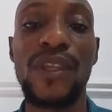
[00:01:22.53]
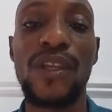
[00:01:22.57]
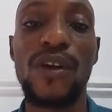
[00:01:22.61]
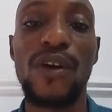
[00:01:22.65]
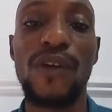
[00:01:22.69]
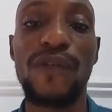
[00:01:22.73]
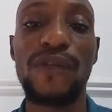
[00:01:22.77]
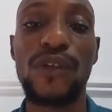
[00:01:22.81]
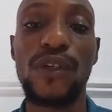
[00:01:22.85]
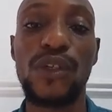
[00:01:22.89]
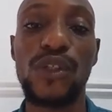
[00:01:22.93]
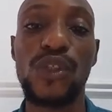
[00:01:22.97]

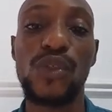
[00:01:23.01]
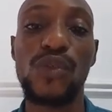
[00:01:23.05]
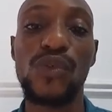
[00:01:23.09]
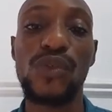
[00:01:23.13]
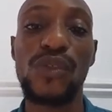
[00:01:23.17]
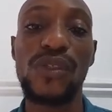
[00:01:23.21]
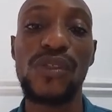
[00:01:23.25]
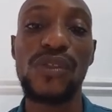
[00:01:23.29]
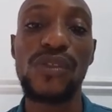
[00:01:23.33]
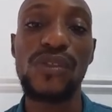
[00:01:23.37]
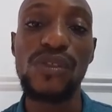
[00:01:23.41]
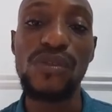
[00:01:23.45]
of course, to
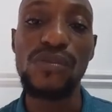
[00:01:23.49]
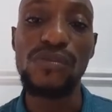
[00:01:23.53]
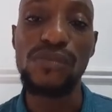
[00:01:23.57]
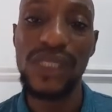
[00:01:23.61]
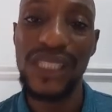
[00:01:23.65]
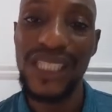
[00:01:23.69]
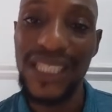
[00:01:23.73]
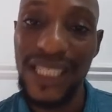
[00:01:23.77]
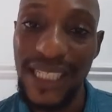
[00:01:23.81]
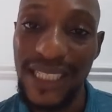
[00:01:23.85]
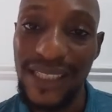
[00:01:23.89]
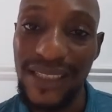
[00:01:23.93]

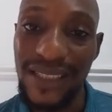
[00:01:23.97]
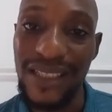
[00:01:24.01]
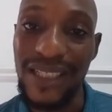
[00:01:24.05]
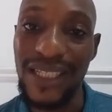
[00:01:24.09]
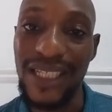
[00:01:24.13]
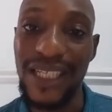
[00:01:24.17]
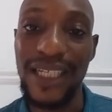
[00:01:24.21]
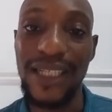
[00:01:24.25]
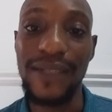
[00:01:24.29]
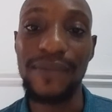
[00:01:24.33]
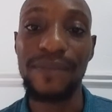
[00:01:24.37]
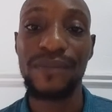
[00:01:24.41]
stimulate
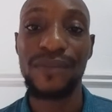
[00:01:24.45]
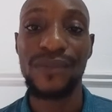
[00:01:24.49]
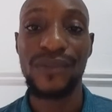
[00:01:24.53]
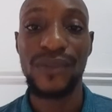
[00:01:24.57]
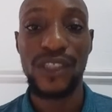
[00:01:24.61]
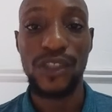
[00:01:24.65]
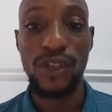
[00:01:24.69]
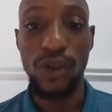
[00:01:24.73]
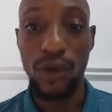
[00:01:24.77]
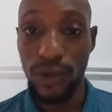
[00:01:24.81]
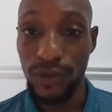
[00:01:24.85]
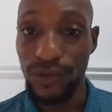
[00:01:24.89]
the
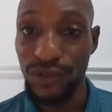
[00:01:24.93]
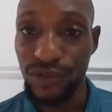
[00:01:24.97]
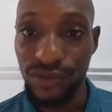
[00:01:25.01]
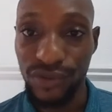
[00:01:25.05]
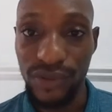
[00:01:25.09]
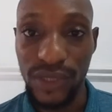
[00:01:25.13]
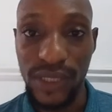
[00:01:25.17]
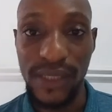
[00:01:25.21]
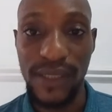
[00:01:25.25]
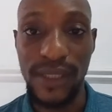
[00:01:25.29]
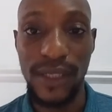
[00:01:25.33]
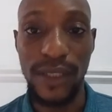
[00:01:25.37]

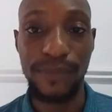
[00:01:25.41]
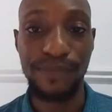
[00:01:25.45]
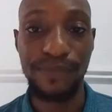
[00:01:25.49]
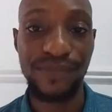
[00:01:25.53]
country's